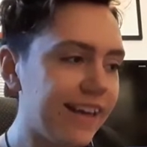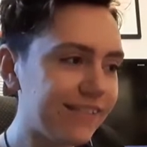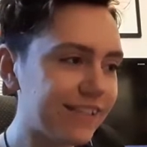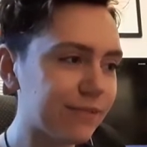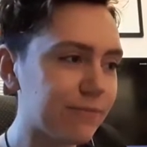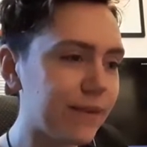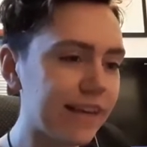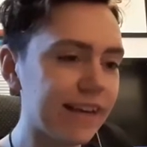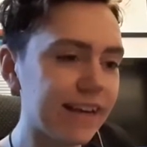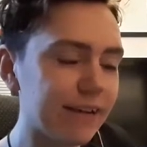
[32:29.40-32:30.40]
it was just
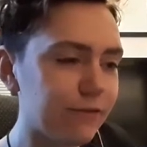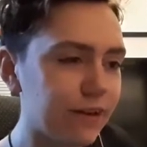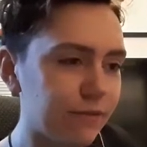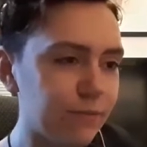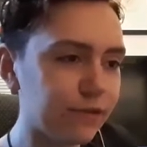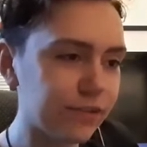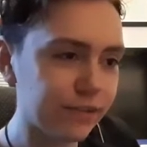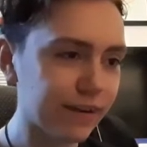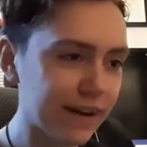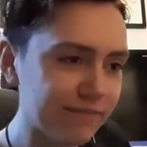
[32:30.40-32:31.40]
me in front of a bunch of
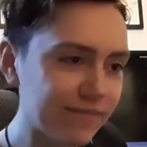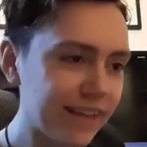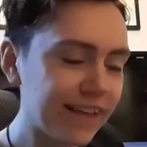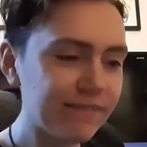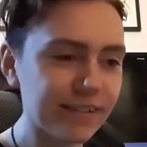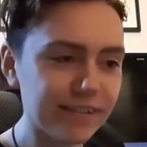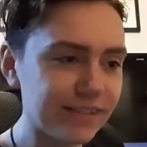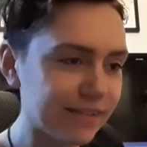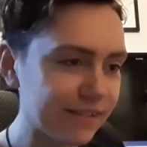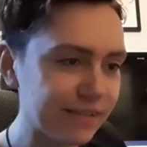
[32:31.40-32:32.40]
crap, but it was
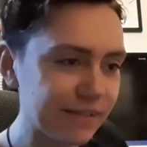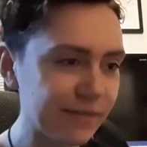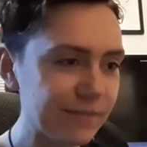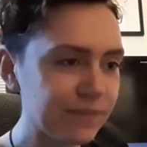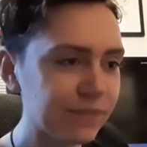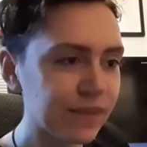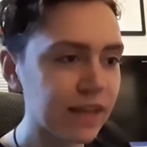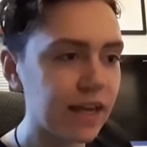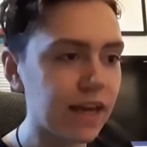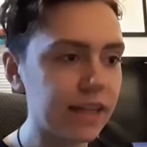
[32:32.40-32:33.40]
so cool.
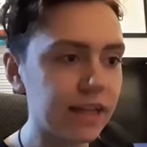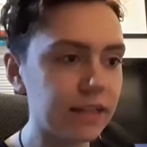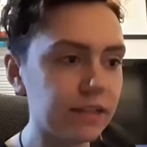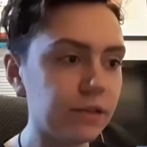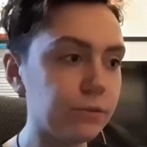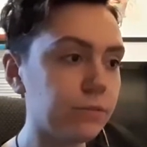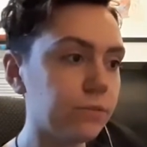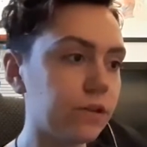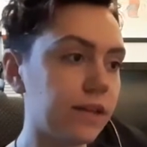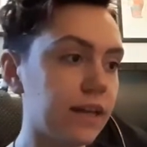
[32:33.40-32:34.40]
And then you
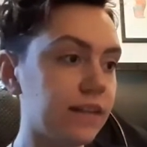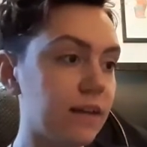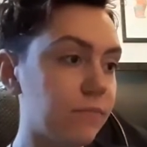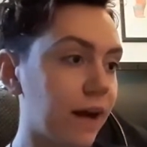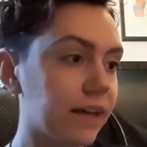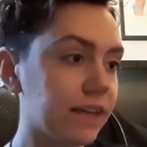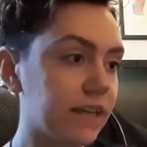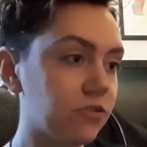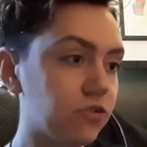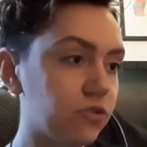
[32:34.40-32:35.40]
were led then back
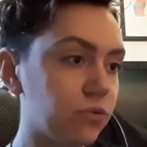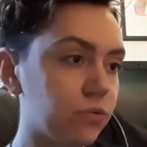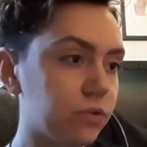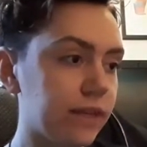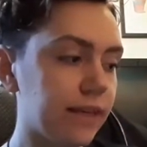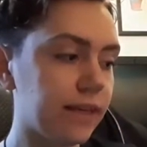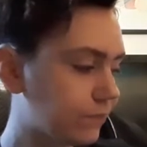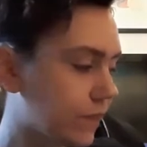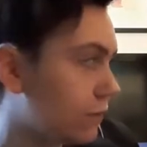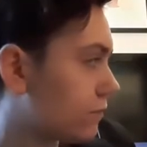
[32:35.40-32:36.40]
into the,
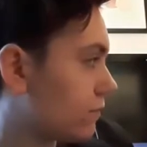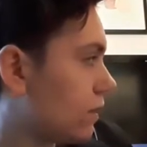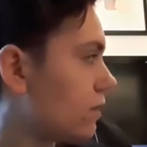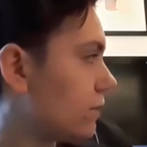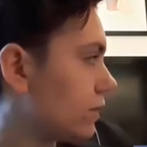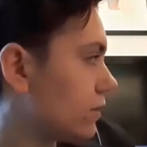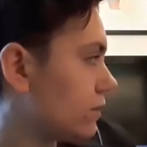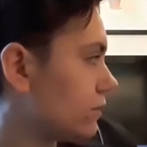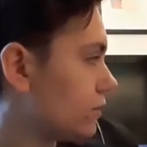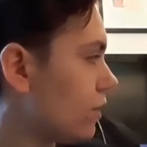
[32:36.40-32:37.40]
oh my god,
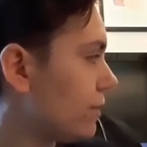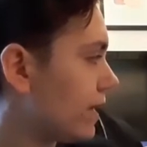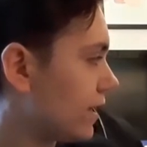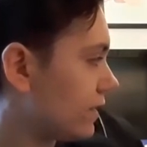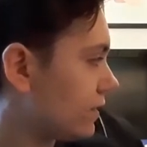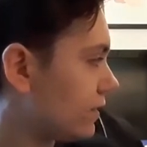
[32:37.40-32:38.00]
stop it,